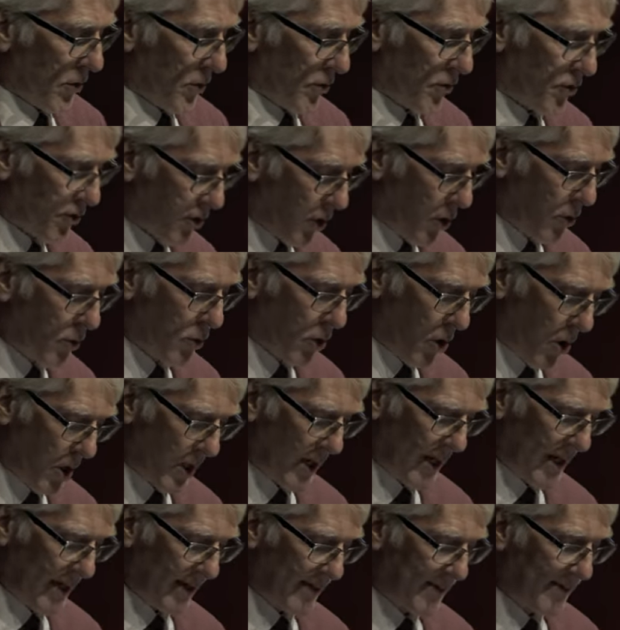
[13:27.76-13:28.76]
So,
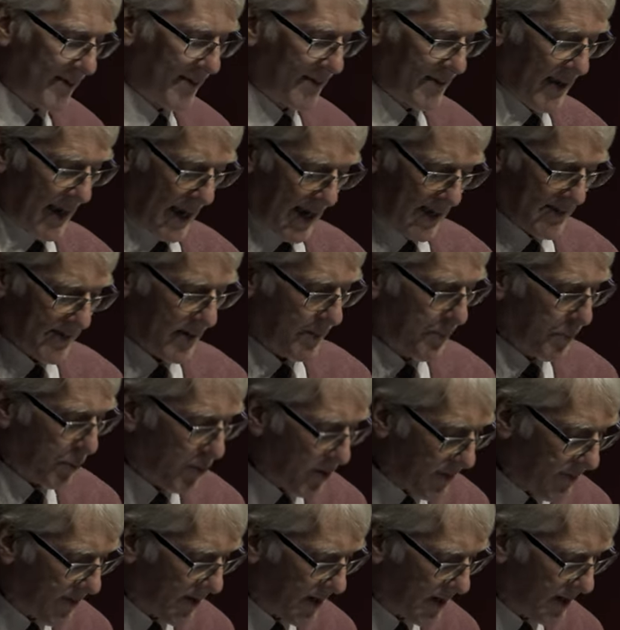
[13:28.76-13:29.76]
colleagues, as a
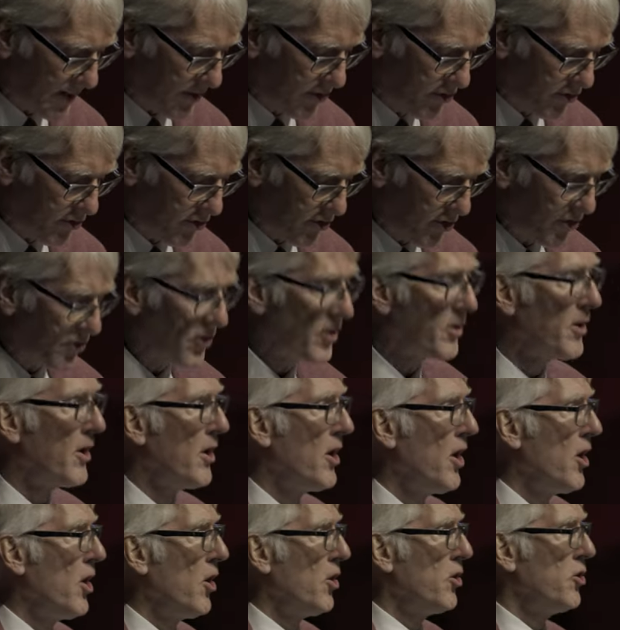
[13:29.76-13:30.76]
privileged,
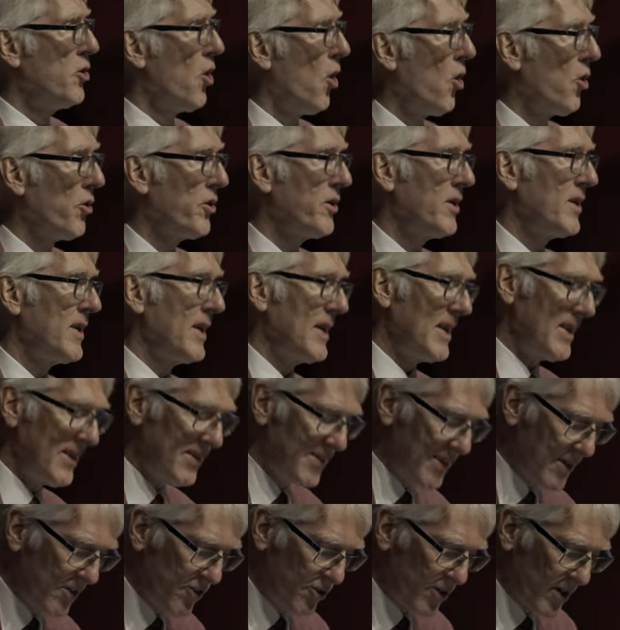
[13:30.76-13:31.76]

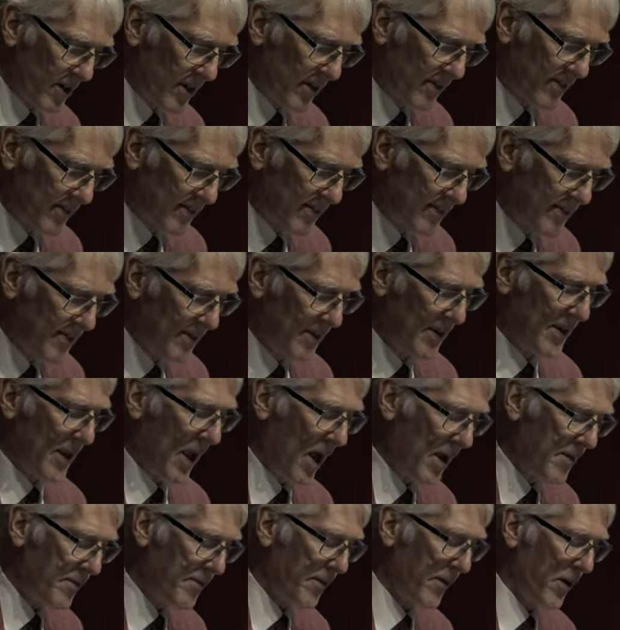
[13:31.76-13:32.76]
non-Indigenous,
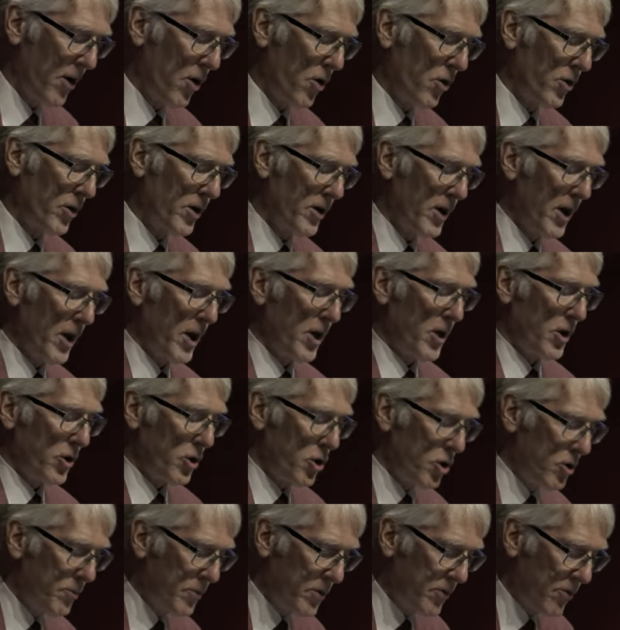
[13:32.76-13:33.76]
lifelong
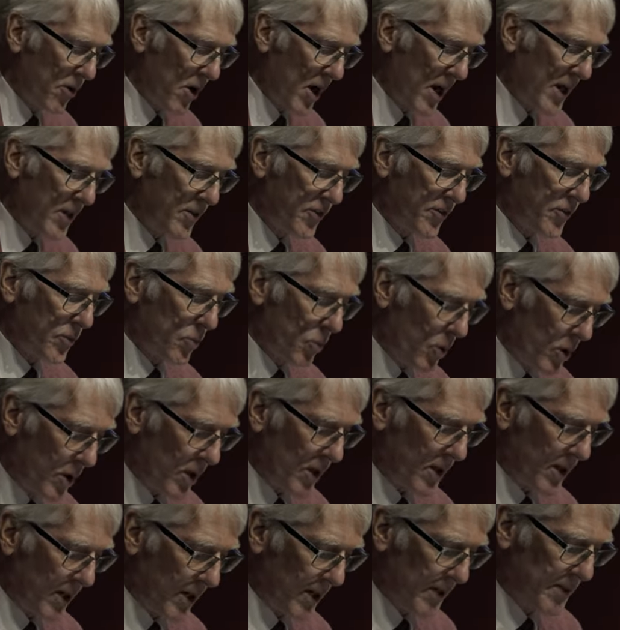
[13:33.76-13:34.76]
human rights
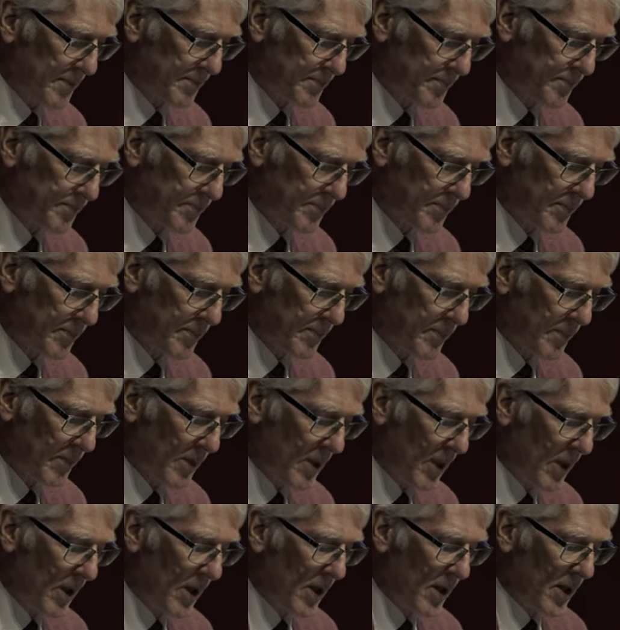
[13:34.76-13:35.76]
worker,
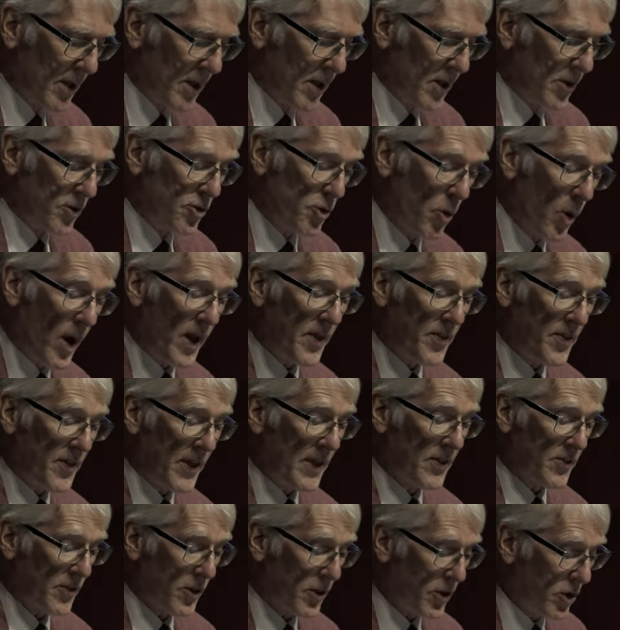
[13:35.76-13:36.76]
do I
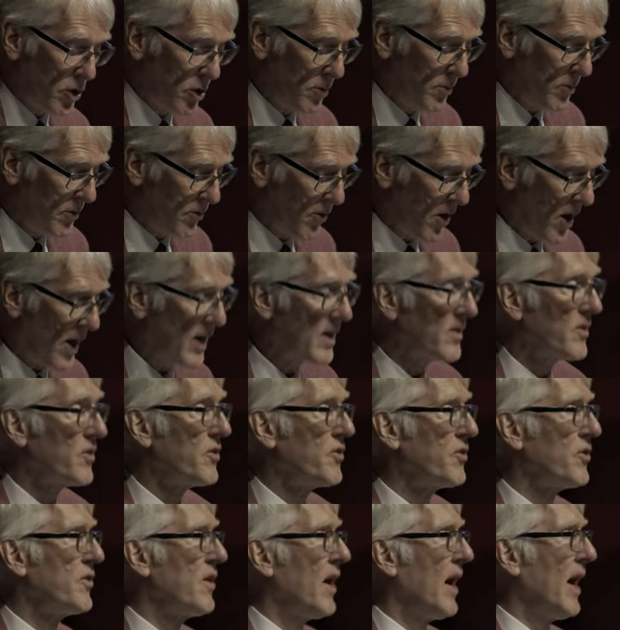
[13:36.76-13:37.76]
think that human
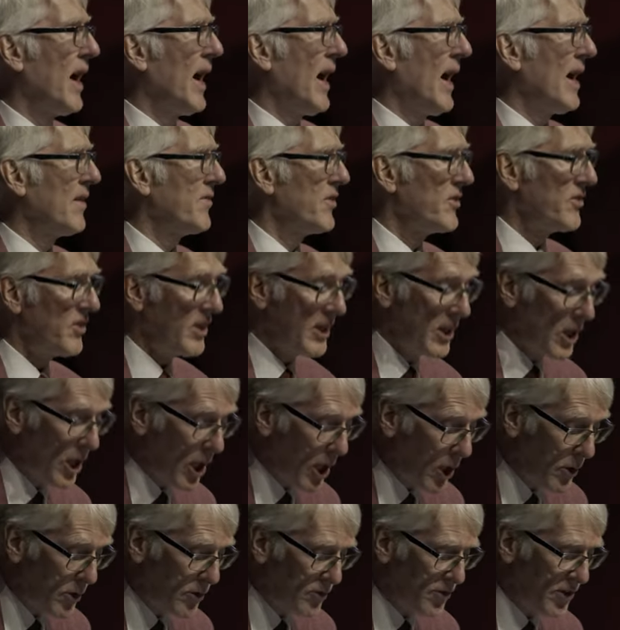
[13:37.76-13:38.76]
rights have a
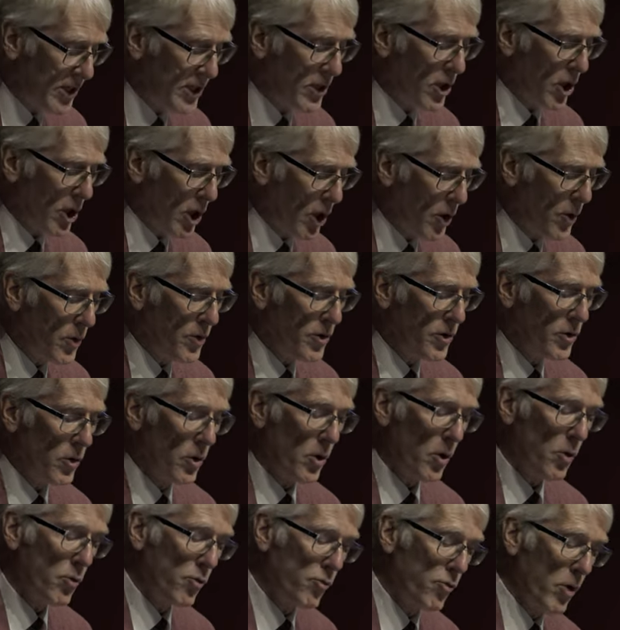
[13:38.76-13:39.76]

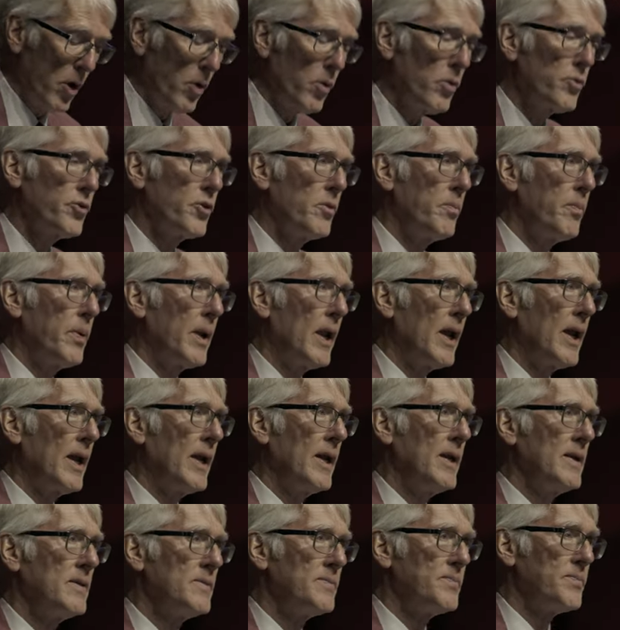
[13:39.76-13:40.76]
decolonial role to
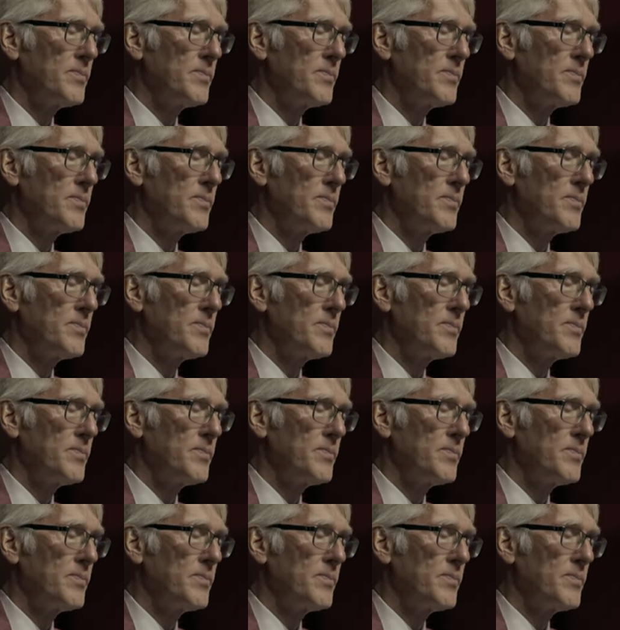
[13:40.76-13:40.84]
play,